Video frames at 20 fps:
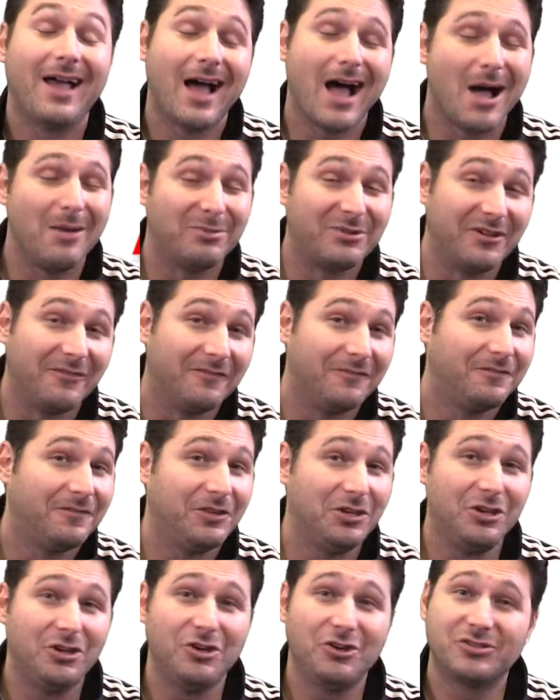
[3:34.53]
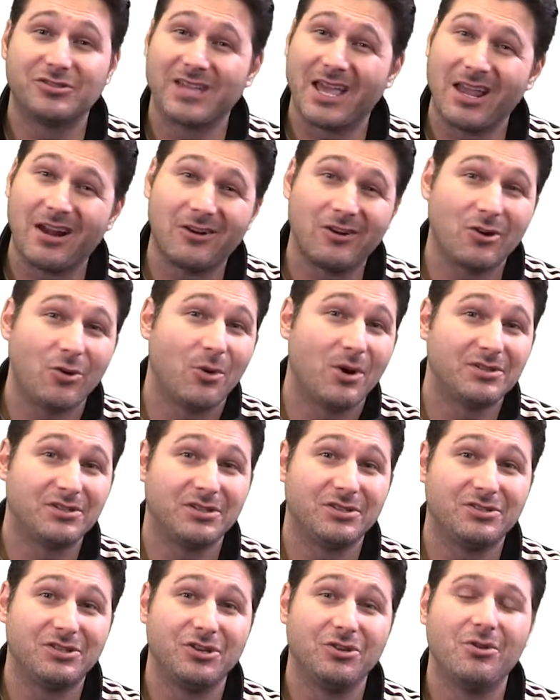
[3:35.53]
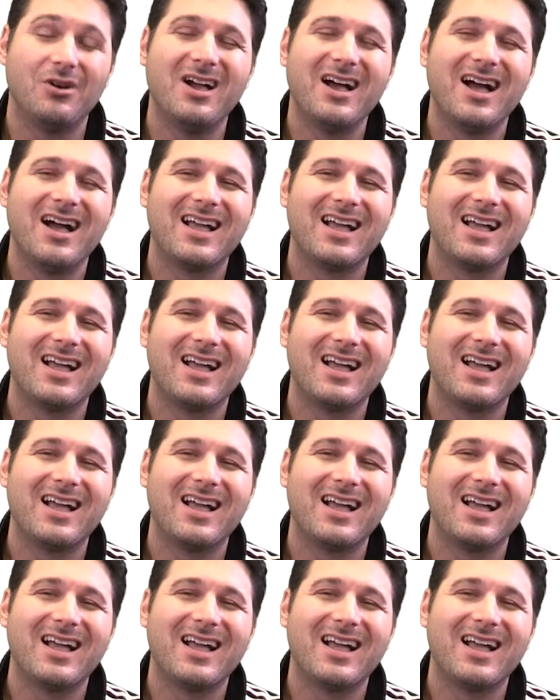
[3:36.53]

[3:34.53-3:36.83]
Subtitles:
I'm confused. I don't know what to do.